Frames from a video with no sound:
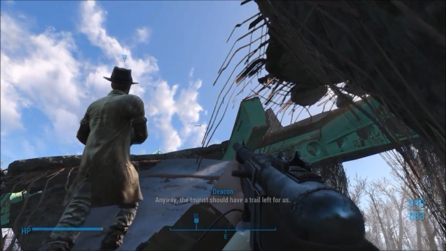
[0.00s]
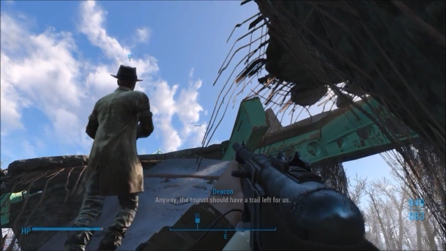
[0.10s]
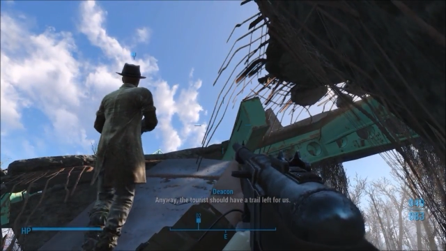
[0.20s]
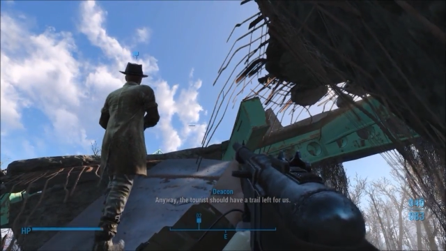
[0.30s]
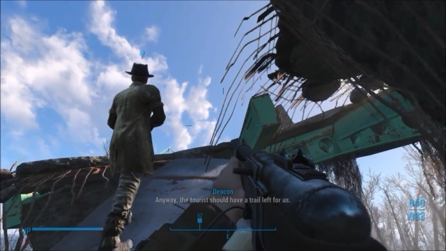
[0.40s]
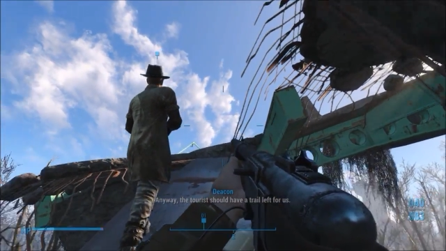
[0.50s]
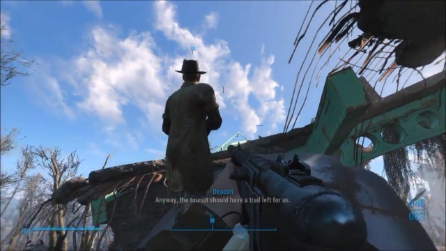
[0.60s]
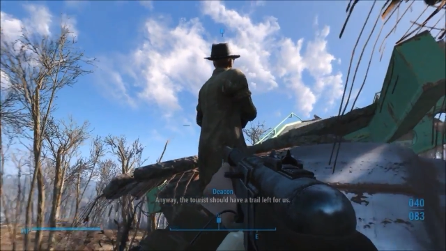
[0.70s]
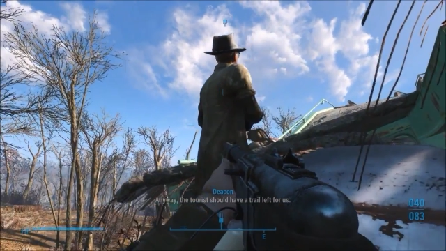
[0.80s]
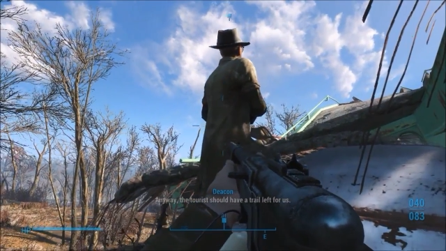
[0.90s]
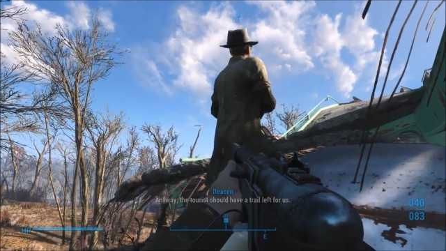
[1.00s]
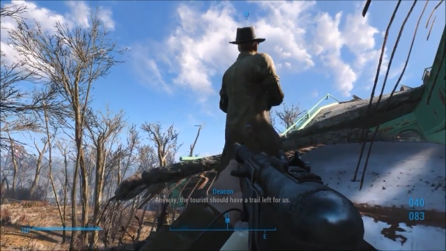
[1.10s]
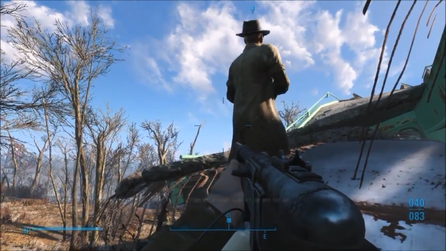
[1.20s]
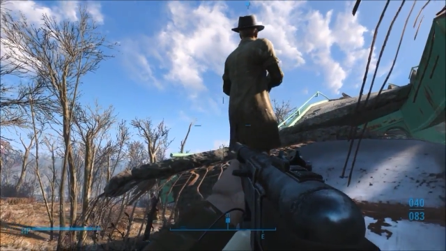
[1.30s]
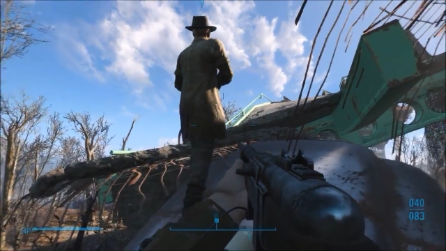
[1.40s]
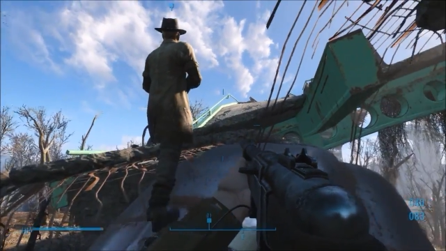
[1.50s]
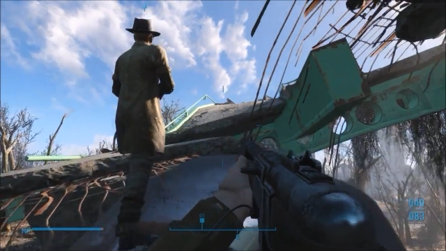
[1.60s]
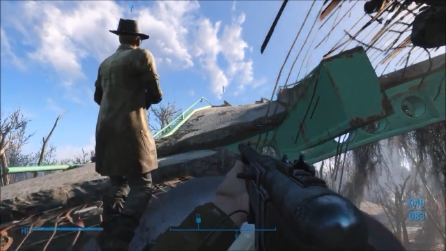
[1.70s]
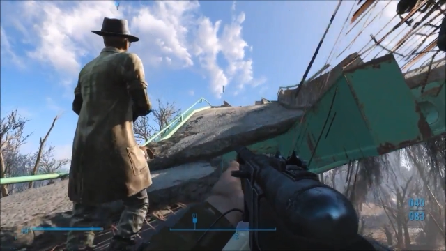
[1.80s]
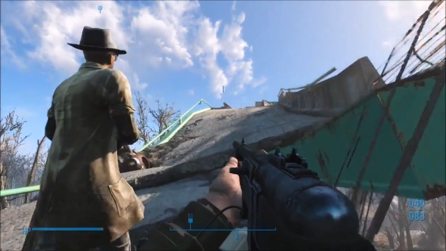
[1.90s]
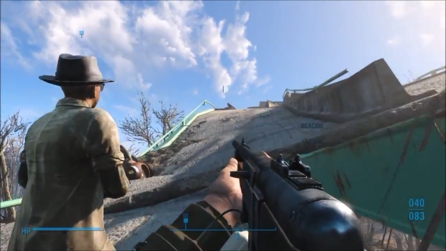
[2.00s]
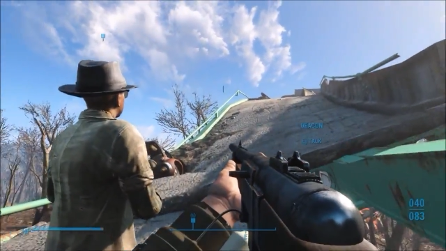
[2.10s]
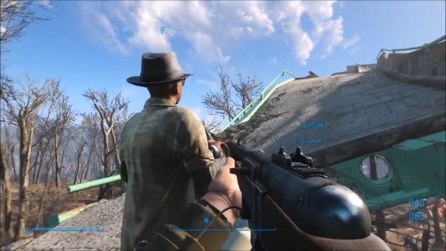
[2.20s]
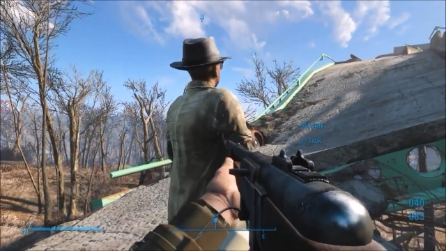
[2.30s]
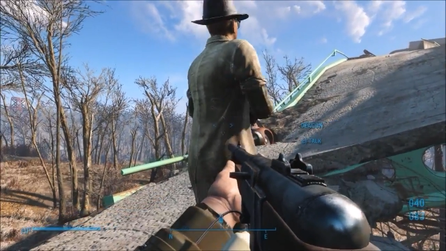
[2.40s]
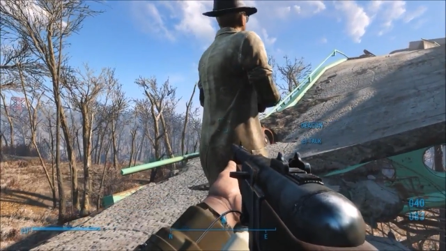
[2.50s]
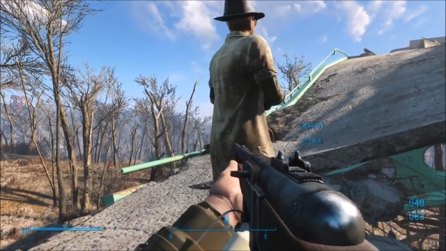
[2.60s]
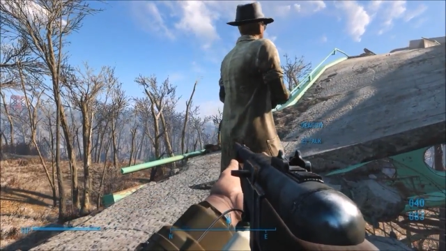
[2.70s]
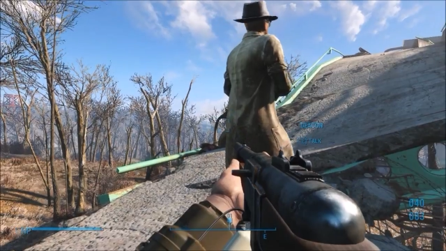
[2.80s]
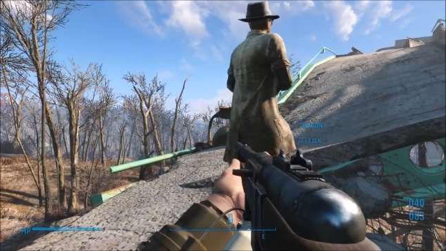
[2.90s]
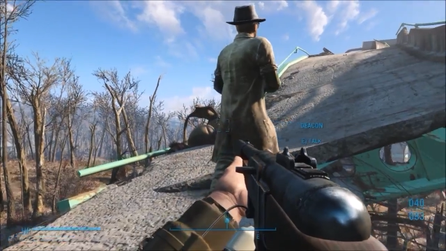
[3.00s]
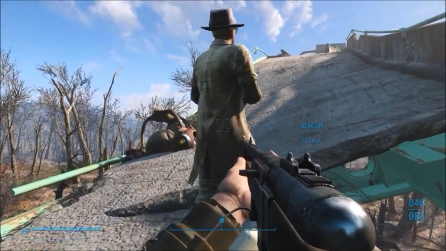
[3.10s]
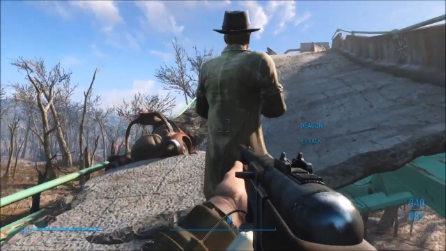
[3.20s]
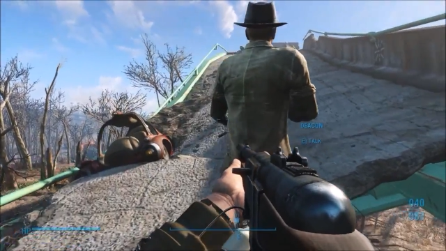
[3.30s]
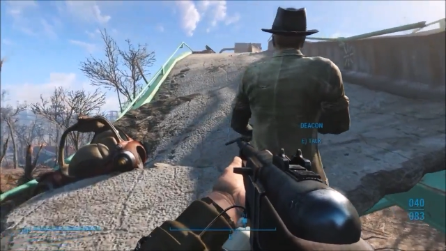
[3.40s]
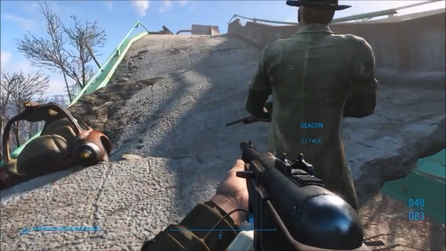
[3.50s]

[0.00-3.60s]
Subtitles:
(no speaker visible)